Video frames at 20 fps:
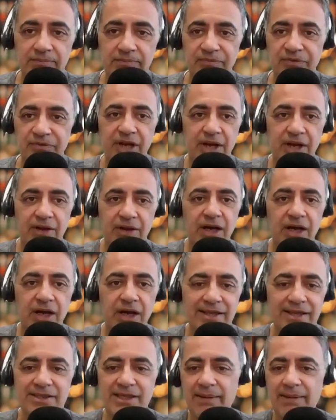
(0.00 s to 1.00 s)
Are we still
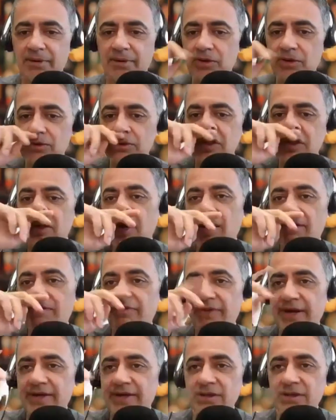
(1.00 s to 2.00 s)
going to,
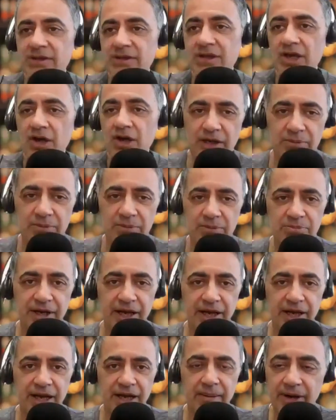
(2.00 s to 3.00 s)
okay, this camera costs
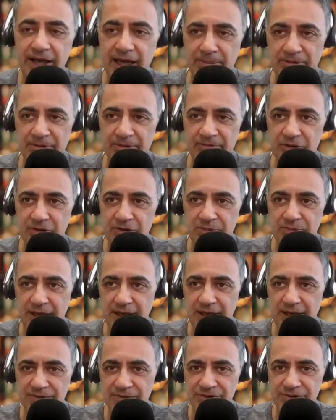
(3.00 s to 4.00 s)
2,500, we're going to put it up
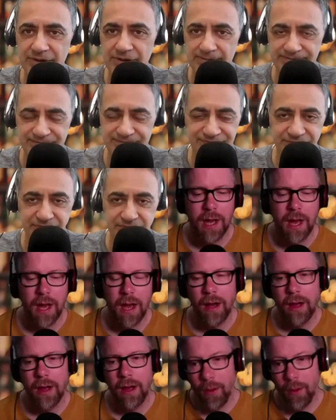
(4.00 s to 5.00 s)
by a couple of £100,